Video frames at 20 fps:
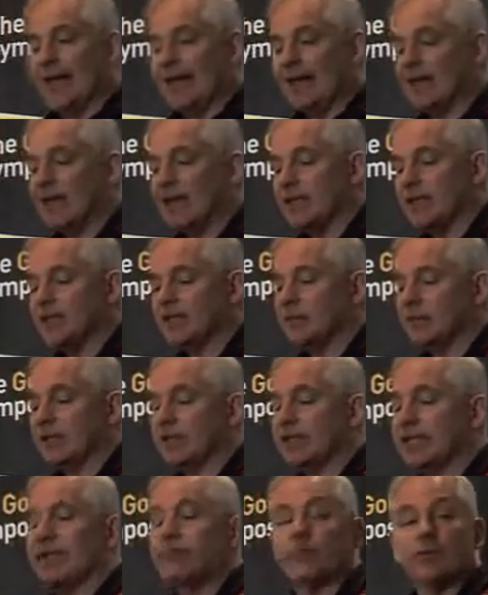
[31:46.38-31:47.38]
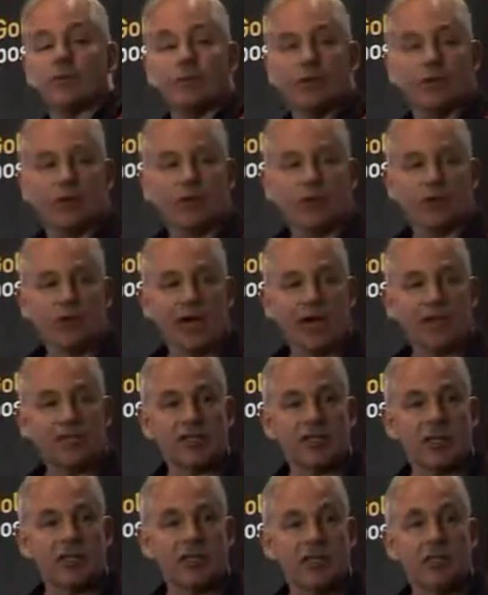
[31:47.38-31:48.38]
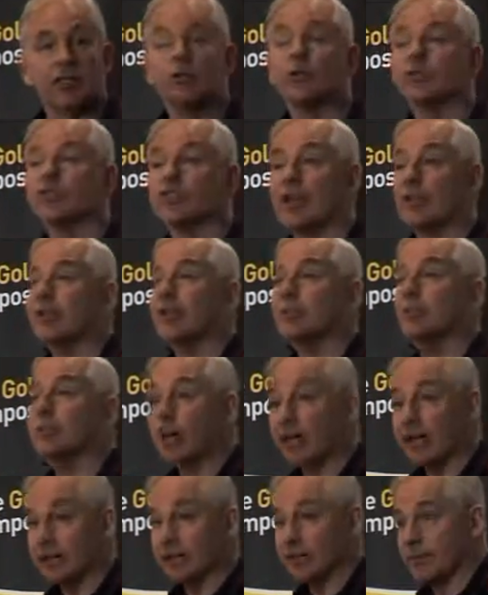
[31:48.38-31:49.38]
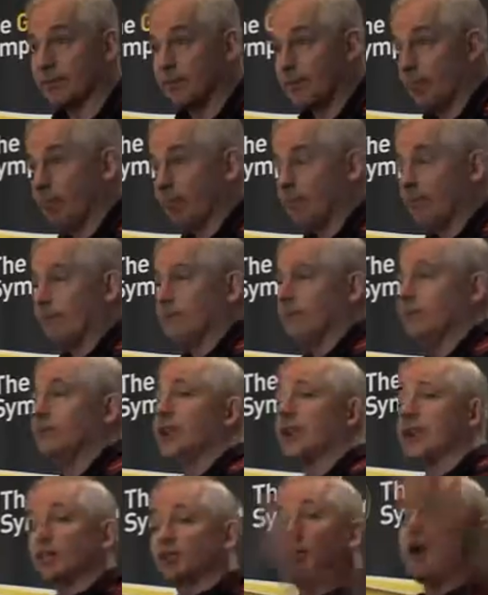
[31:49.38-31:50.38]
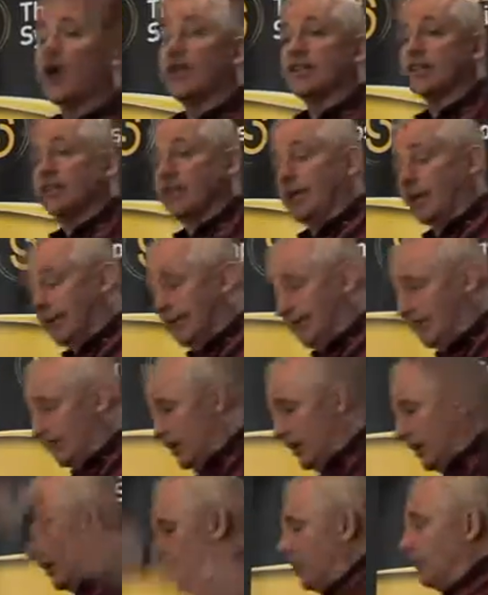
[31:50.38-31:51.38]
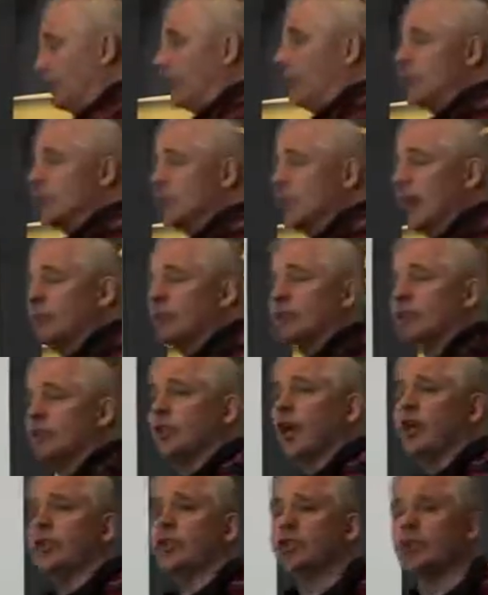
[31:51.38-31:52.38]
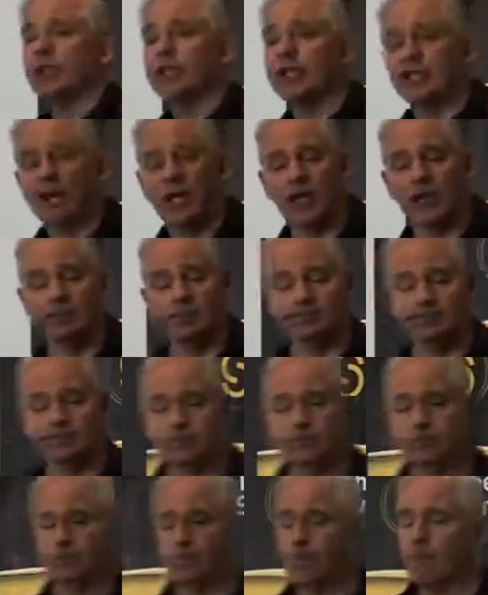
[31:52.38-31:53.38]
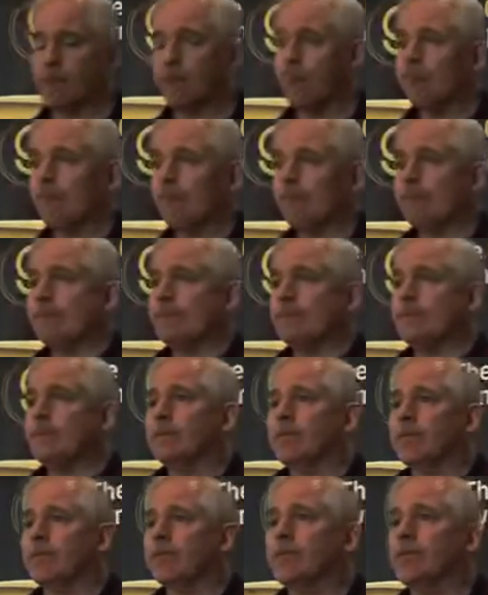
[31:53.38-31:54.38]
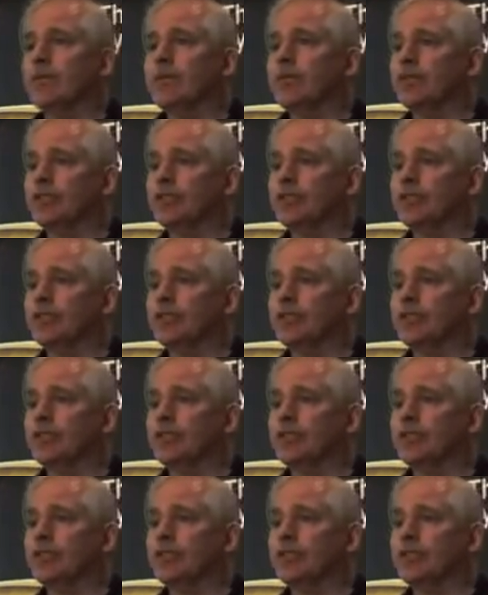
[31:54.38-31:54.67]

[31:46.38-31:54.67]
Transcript: and they simply keep the rates low until something breaks? We've done it twice now. First time was in 1929. Okay,